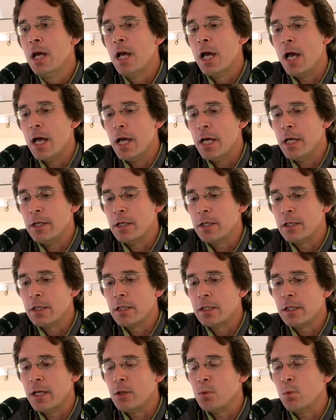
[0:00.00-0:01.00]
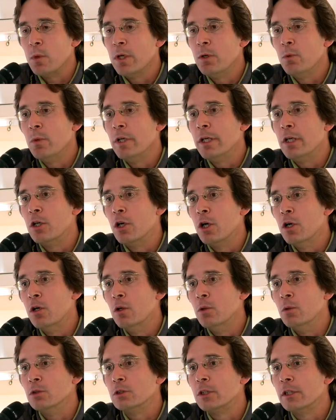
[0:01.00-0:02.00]
And that when we
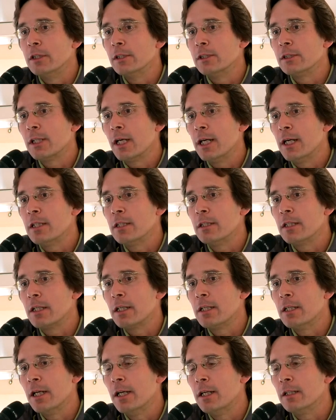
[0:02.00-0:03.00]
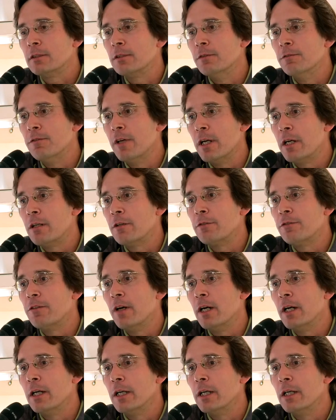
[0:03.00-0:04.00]
go to the side of the canal to
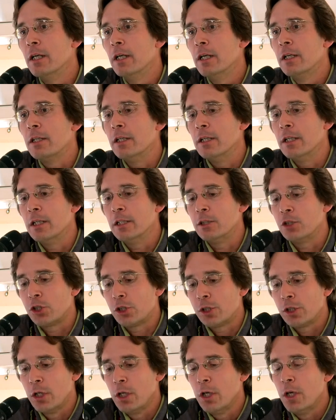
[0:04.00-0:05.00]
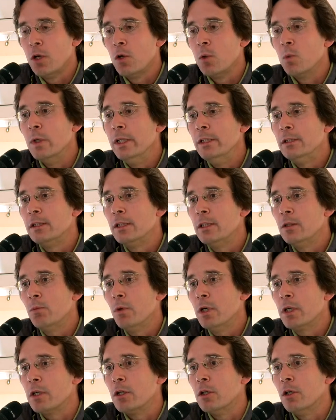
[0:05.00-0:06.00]
verify the hunch, we see
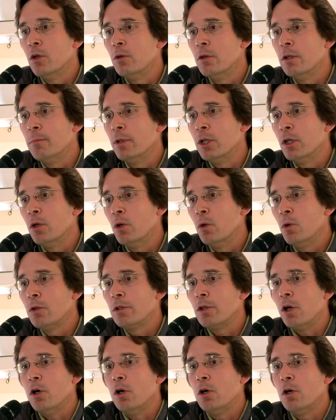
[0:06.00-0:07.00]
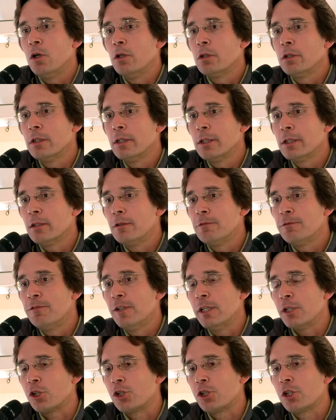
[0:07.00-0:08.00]
what, lo and behold, all the little
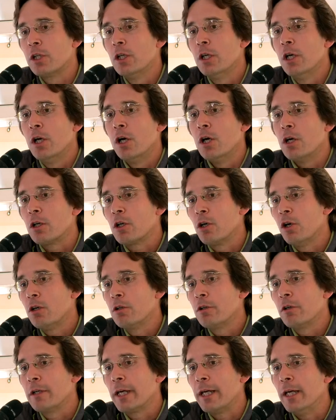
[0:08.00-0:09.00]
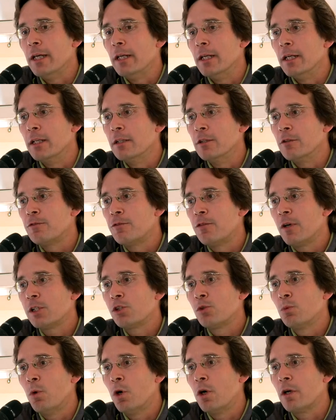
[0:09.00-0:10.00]
fish are congregating in the
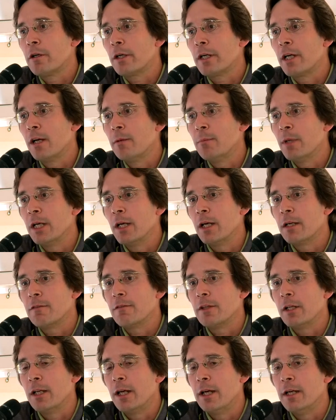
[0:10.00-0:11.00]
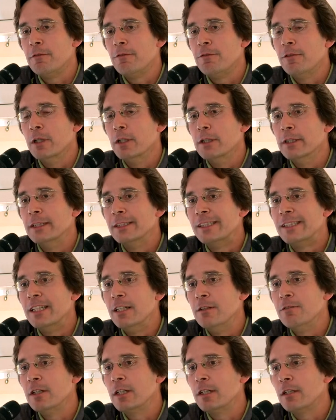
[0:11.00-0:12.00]
fresh water coming out of the landfill, and it's
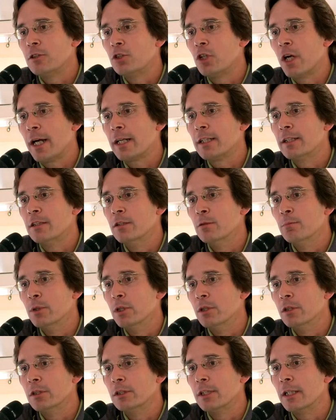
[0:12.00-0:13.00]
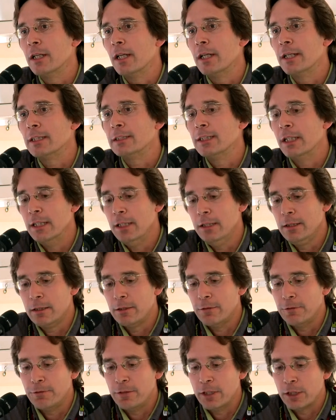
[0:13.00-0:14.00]
even attracting the birds that like to eat
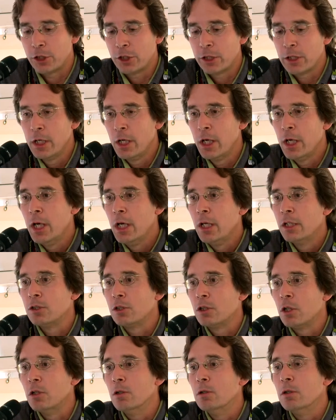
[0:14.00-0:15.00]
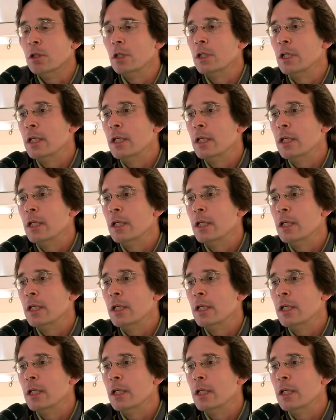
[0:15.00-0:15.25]
the fish. So